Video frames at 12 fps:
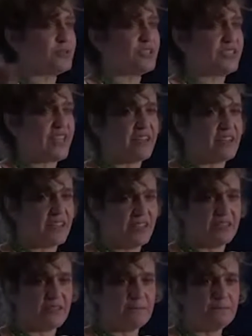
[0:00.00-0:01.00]
was standing
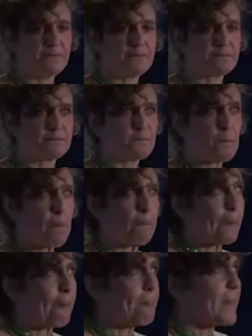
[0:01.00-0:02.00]
there.
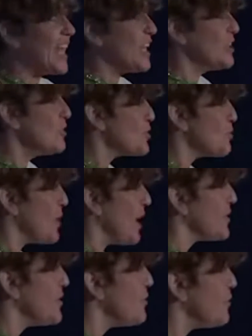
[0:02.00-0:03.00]
And I looked
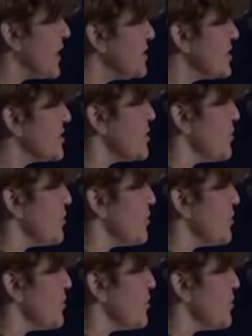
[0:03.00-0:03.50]
around, and the faces of the